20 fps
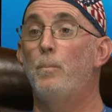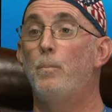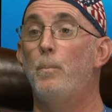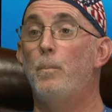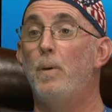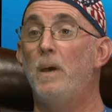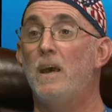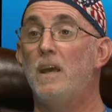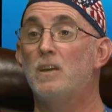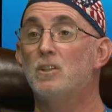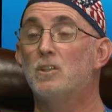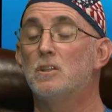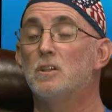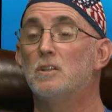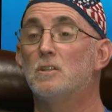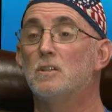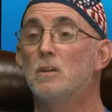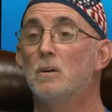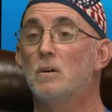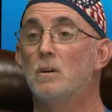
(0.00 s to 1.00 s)

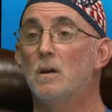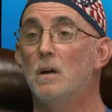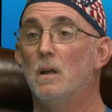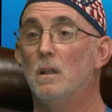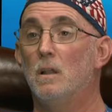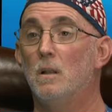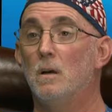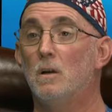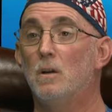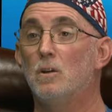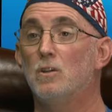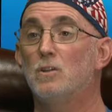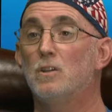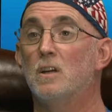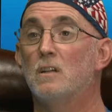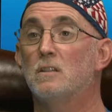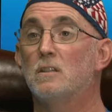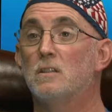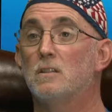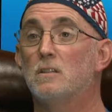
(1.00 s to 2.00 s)
patients are
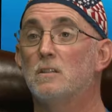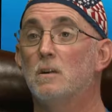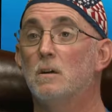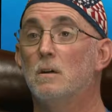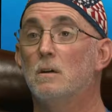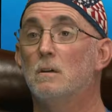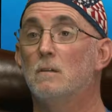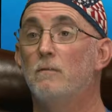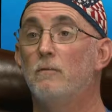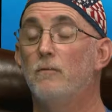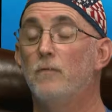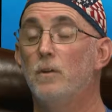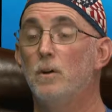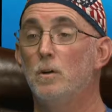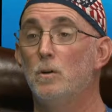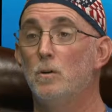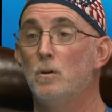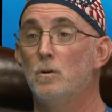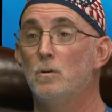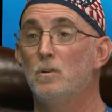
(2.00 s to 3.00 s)
allergic to certain
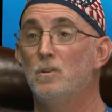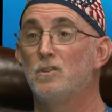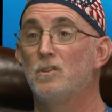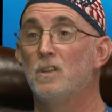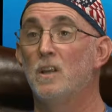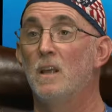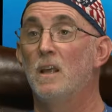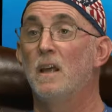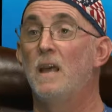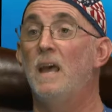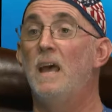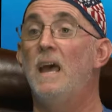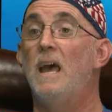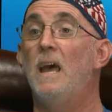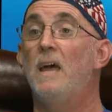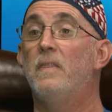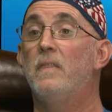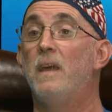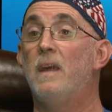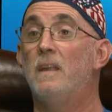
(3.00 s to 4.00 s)
foods
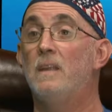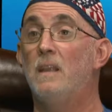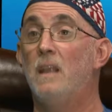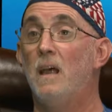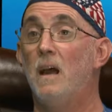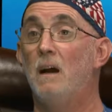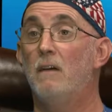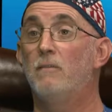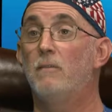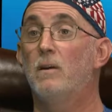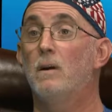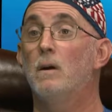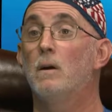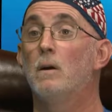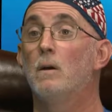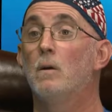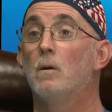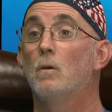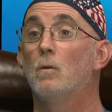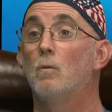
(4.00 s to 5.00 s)
and they never
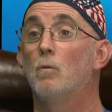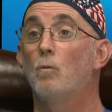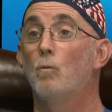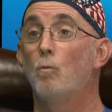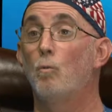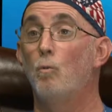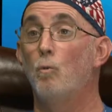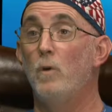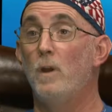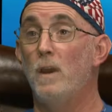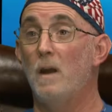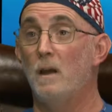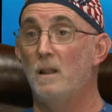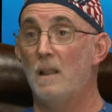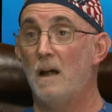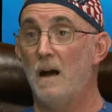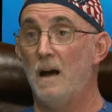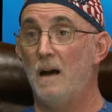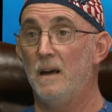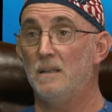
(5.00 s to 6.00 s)

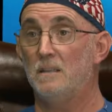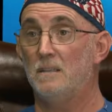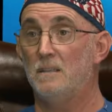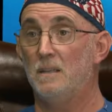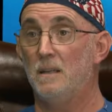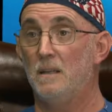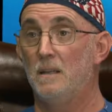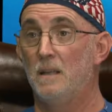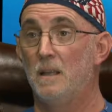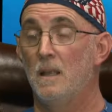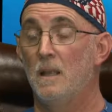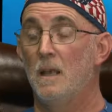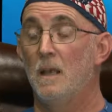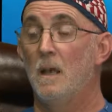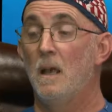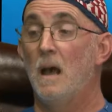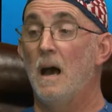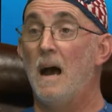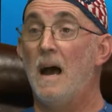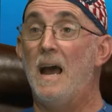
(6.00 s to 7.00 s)
realized it.
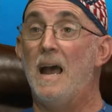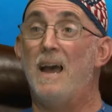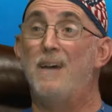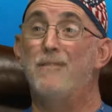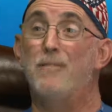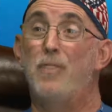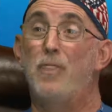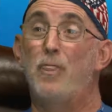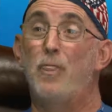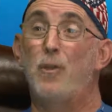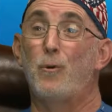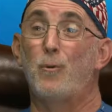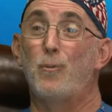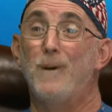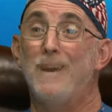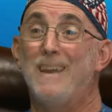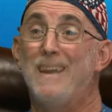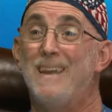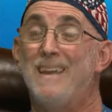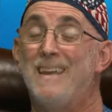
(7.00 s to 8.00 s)
I have
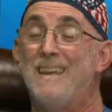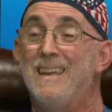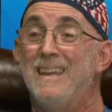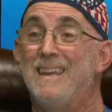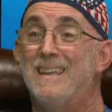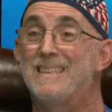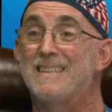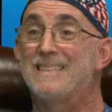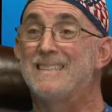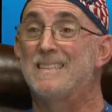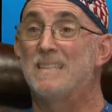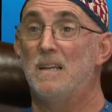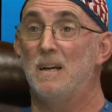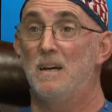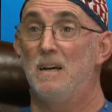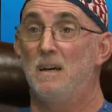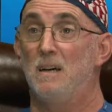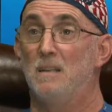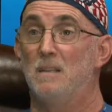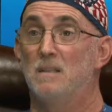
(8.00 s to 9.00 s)
3
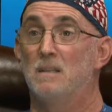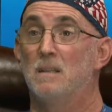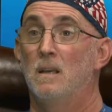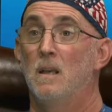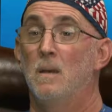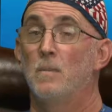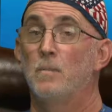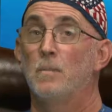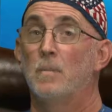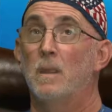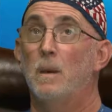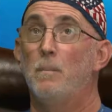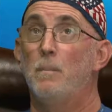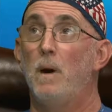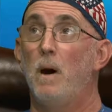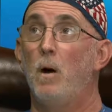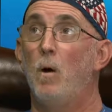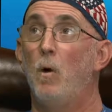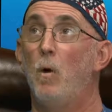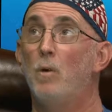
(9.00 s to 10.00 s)
sons.
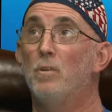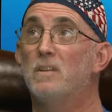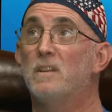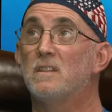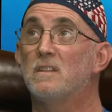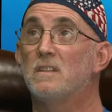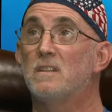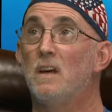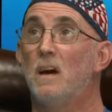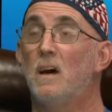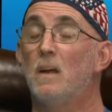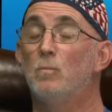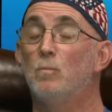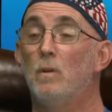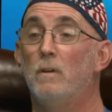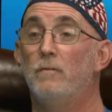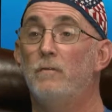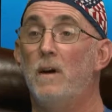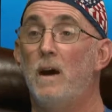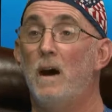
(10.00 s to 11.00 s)
My oldest son,
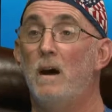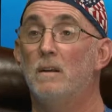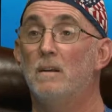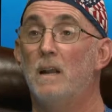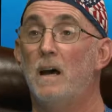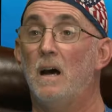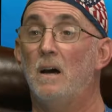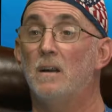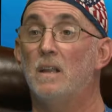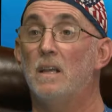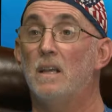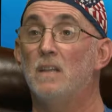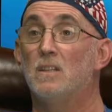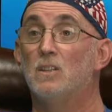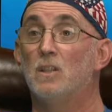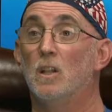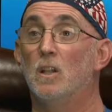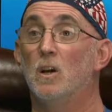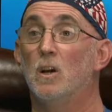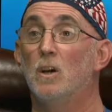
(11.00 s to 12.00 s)
we found out
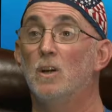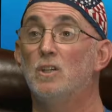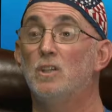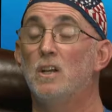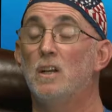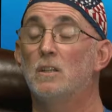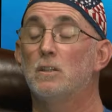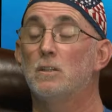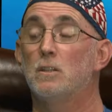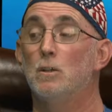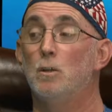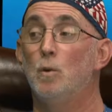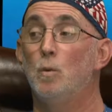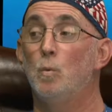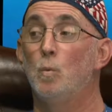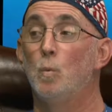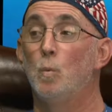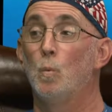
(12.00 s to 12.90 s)
he's allergic to